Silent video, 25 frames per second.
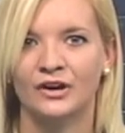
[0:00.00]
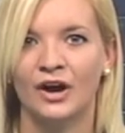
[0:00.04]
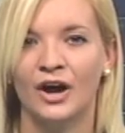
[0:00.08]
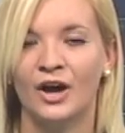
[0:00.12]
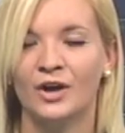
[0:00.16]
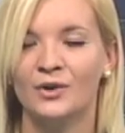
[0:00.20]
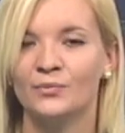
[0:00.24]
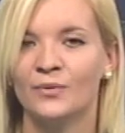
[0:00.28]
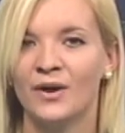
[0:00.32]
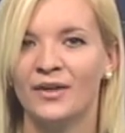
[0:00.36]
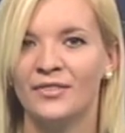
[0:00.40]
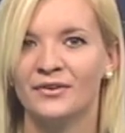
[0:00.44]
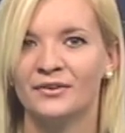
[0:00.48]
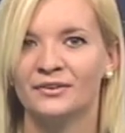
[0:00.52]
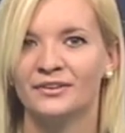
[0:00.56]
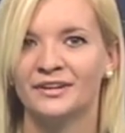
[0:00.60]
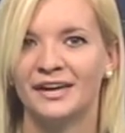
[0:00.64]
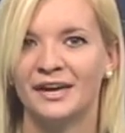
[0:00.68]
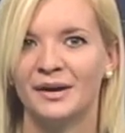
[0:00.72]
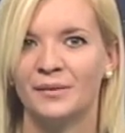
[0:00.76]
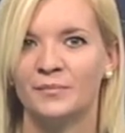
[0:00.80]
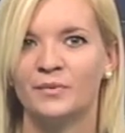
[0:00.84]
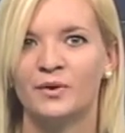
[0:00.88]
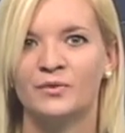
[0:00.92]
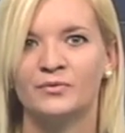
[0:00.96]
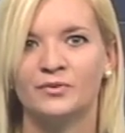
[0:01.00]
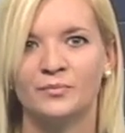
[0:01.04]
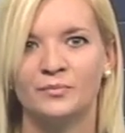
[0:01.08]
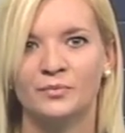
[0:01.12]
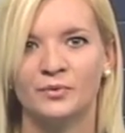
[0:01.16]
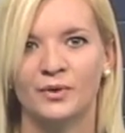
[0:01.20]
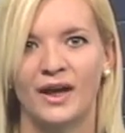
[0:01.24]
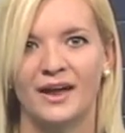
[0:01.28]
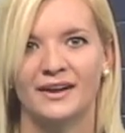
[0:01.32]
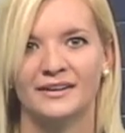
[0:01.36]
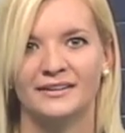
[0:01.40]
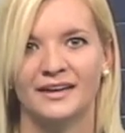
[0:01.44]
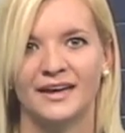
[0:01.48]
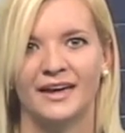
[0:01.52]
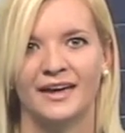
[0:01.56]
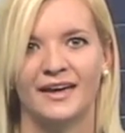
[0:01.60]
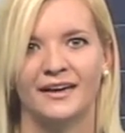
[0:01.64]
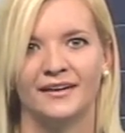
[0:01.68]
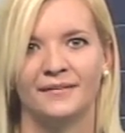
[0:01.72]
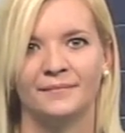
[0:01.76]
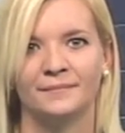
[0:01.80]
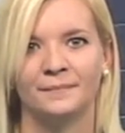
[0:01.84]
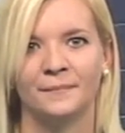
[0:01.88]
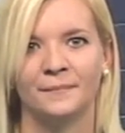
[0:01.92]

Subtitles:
on Weather Camp from Brad Gay.